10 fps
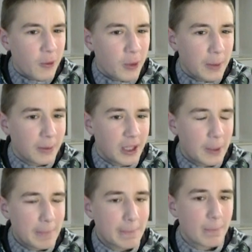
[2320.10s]
want to play
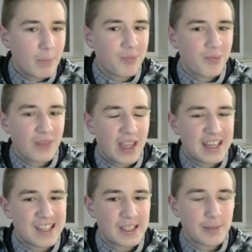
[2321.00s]

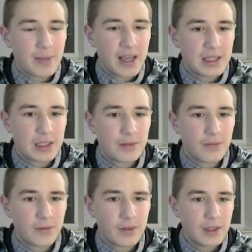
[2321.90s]
anything passive.
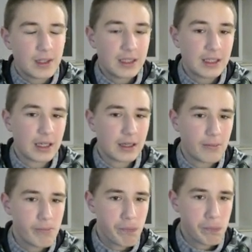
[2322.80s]
Yeah,
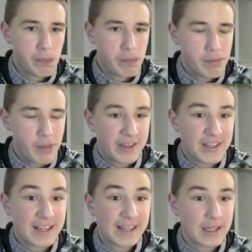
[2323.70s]

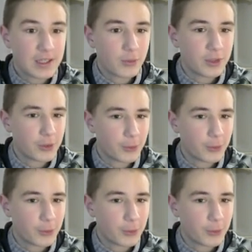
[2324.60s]
see he doesn't want to.